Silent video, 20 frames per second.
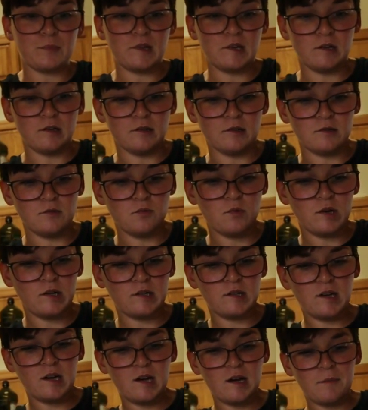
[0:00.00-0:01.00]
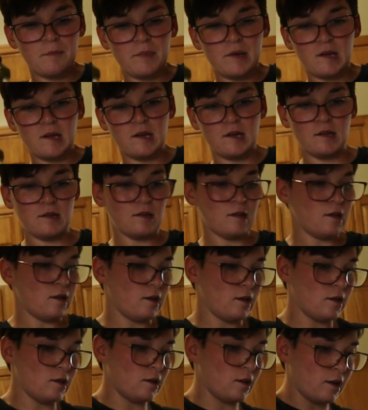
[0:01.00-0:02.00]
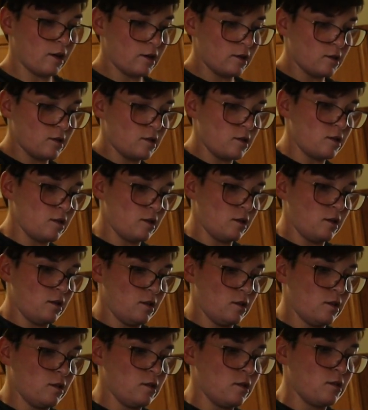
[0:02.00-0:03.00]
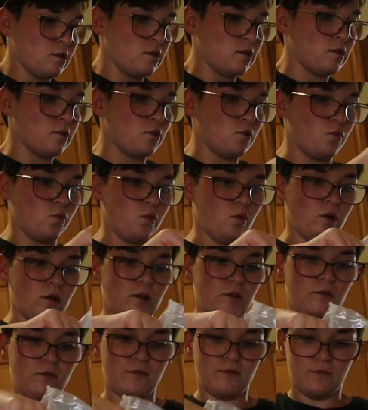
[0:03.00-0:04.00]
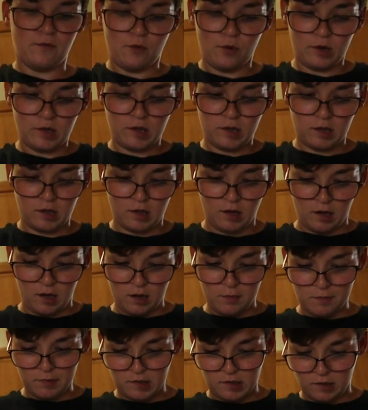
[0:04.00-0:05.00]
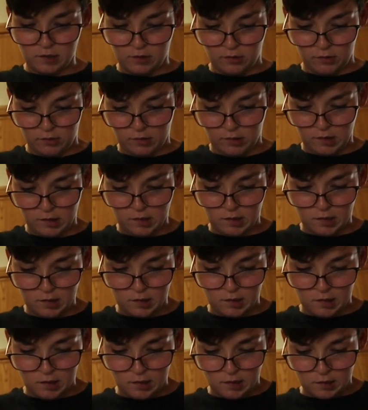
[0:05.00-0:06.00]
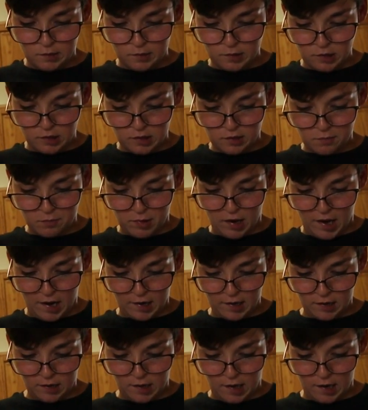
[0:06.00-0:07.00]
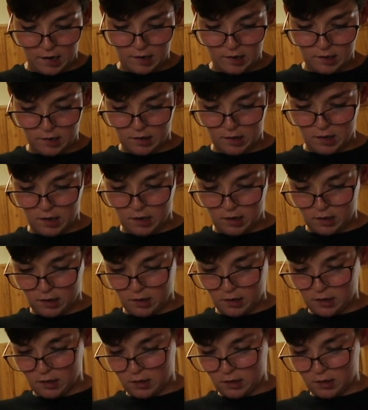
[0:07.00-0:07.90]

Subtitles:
Here's 1 cup, and then I need 1/4 cup, so just pack that in there.